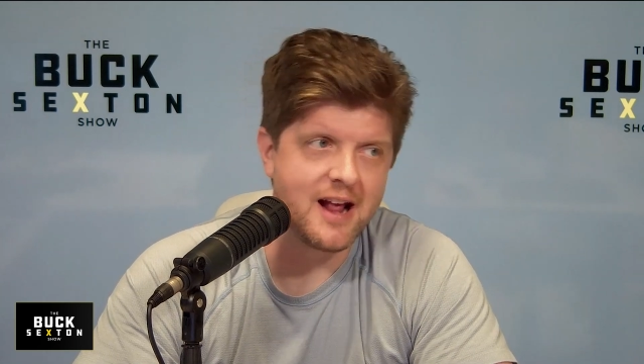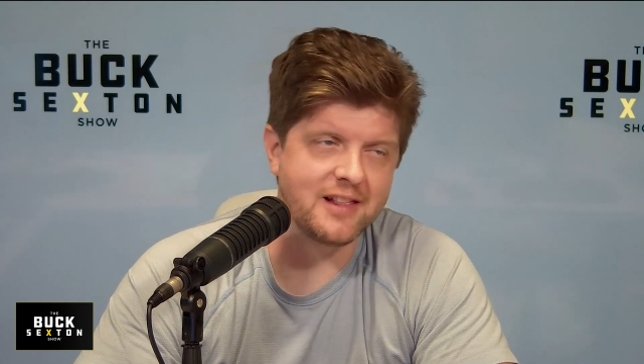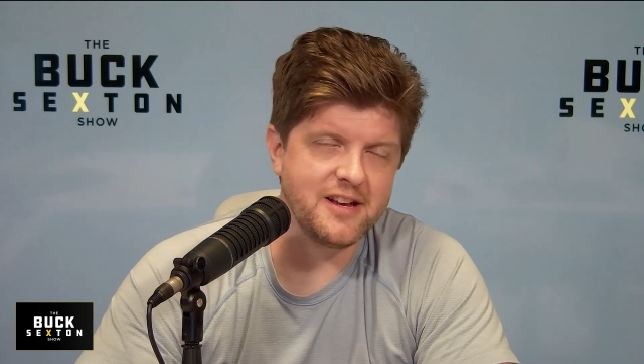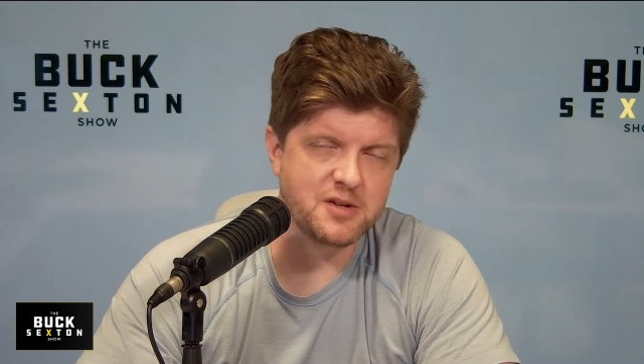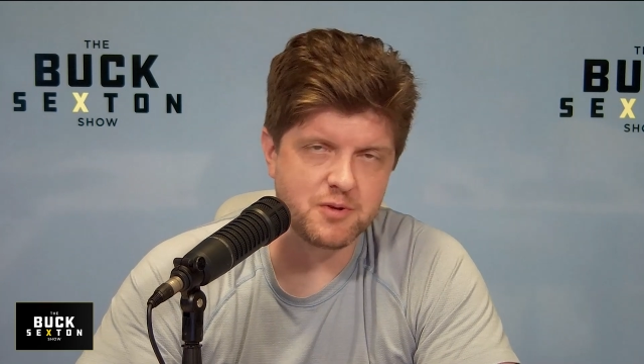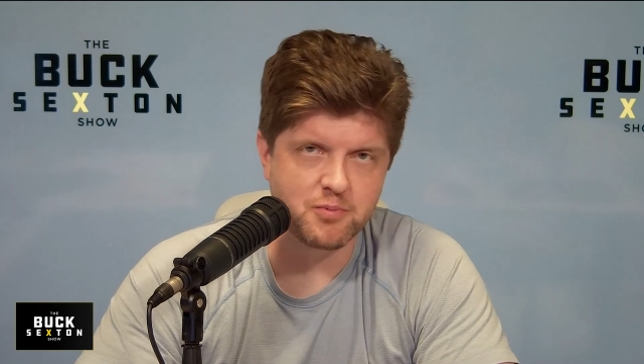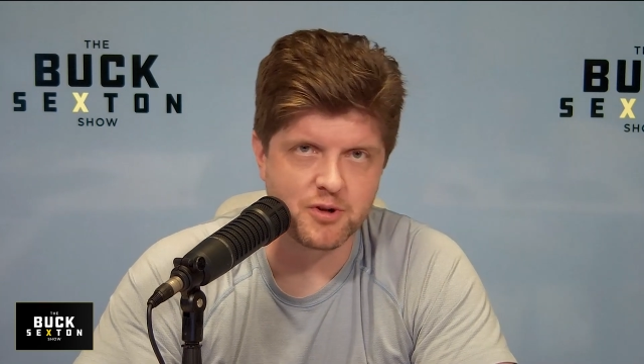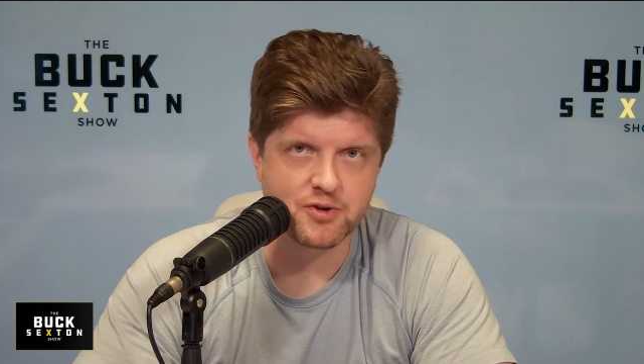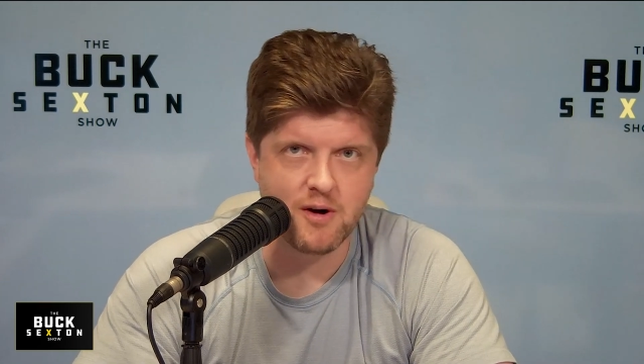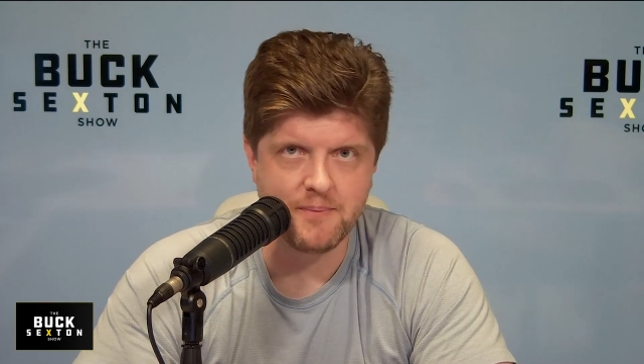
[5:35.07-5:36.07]
at least with
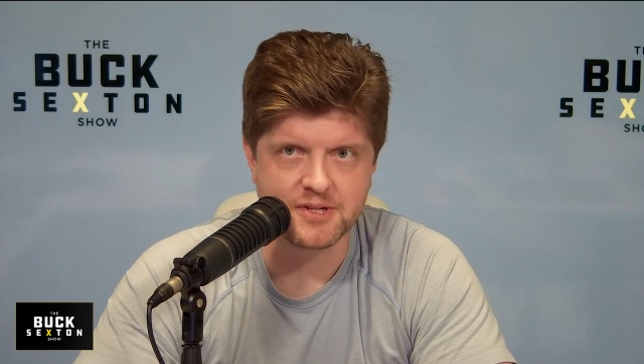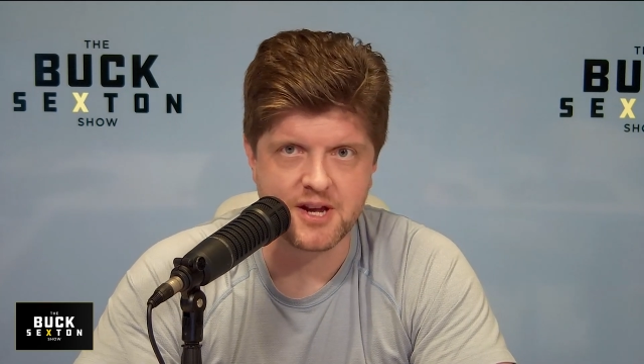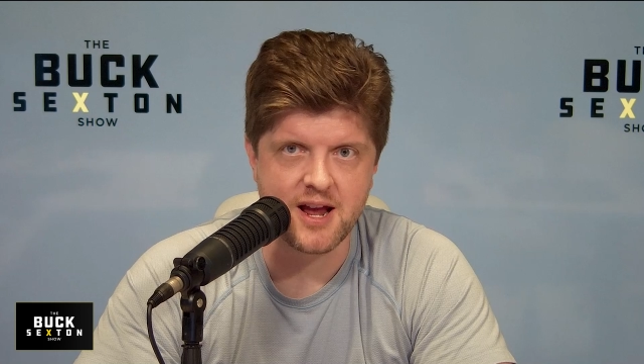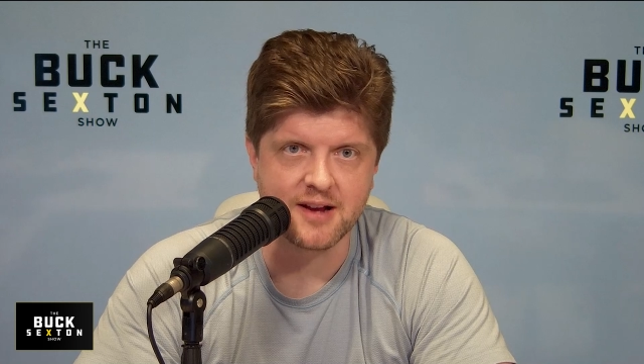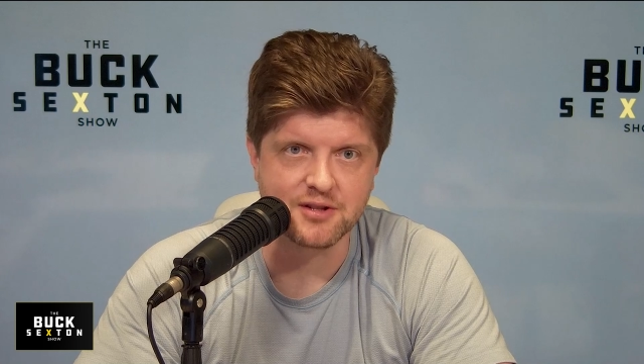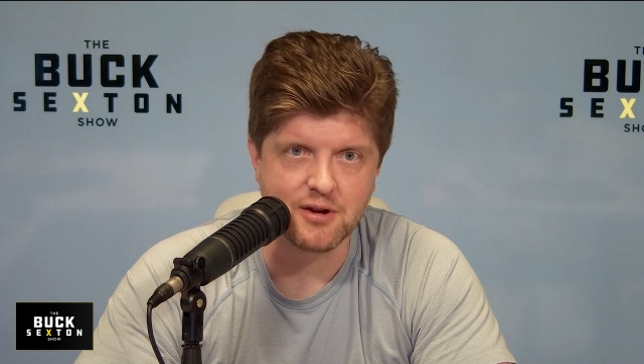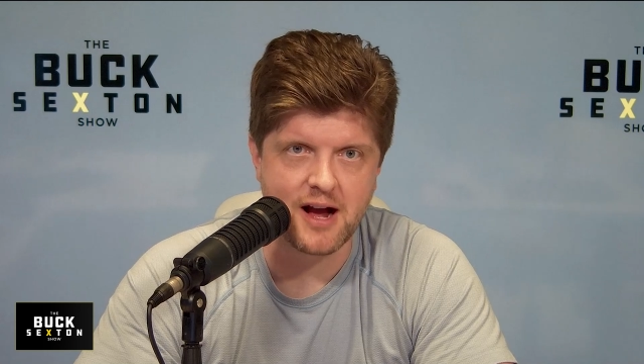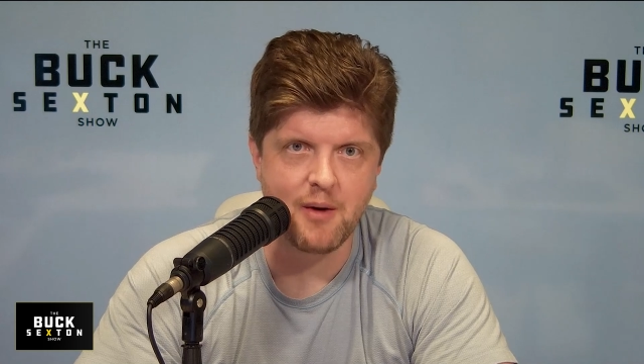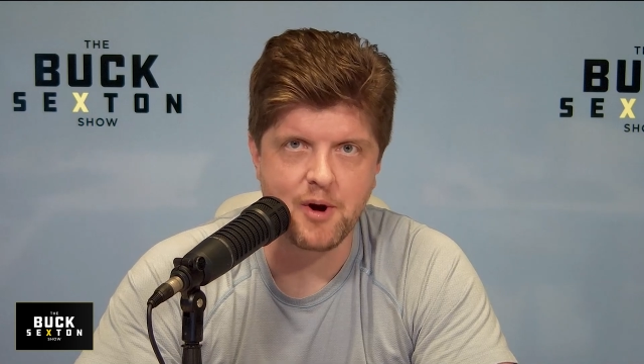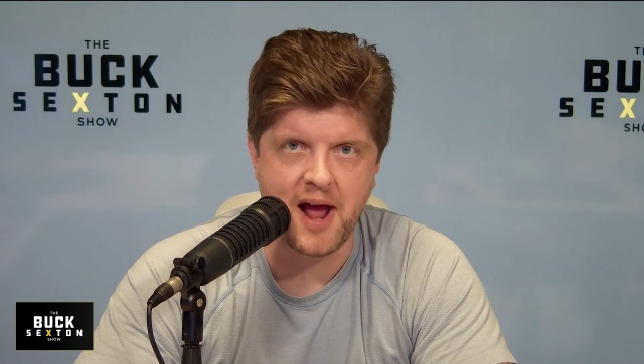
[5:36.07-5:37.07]
what Trump is saying is, look,
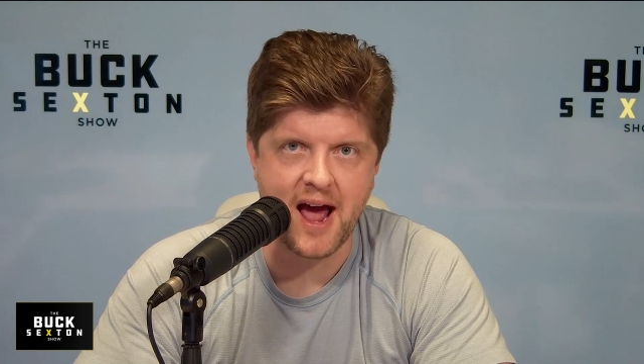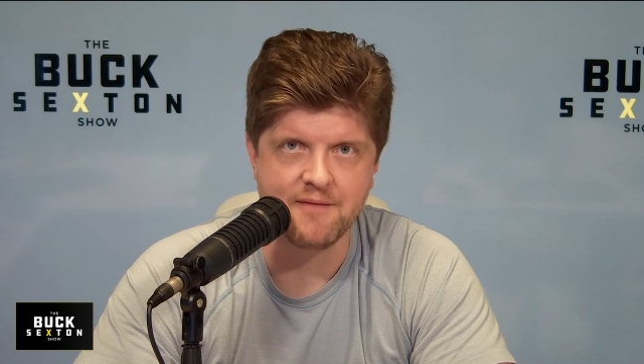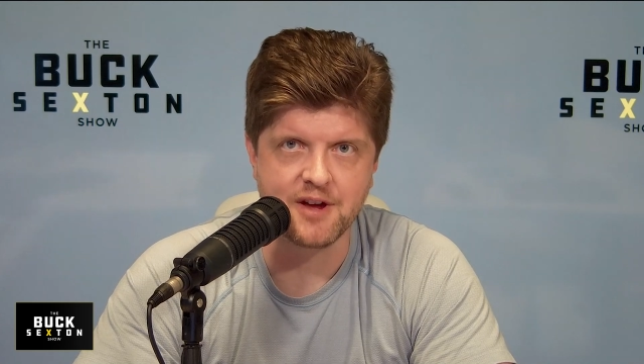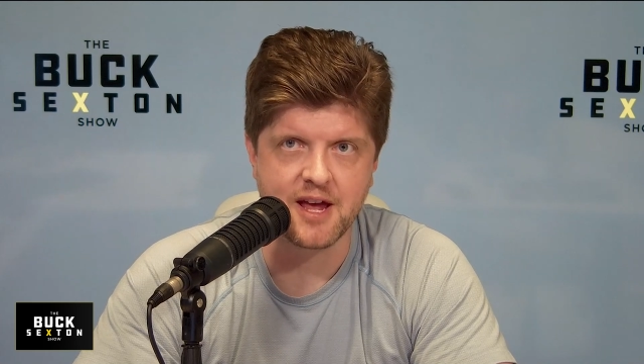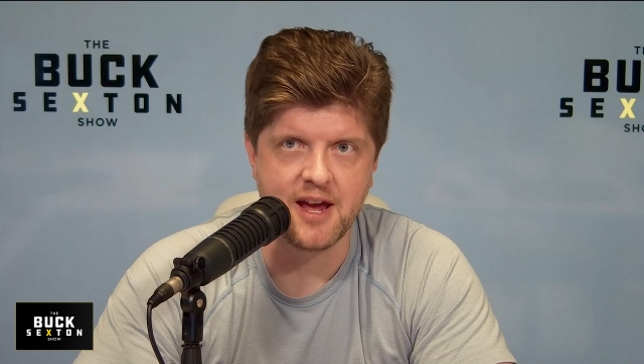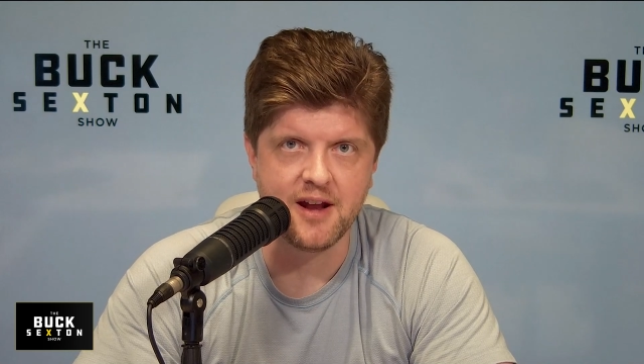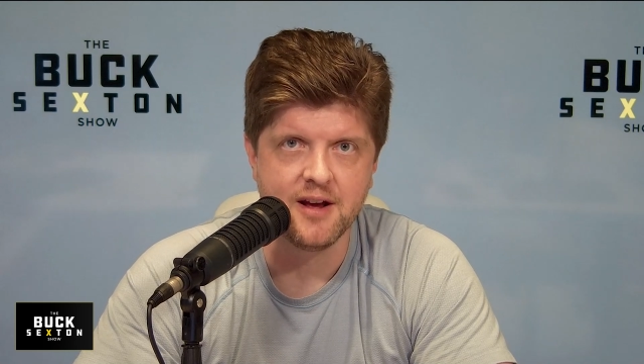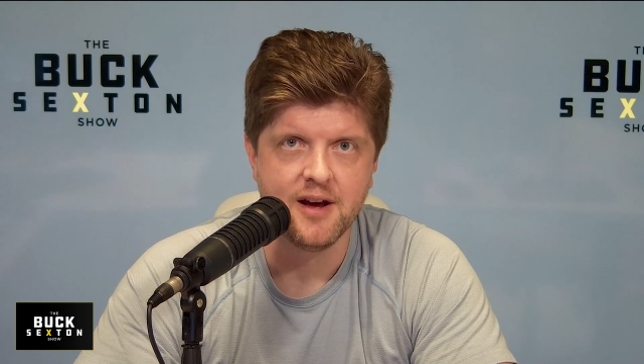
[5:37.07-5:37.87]
I want to advocate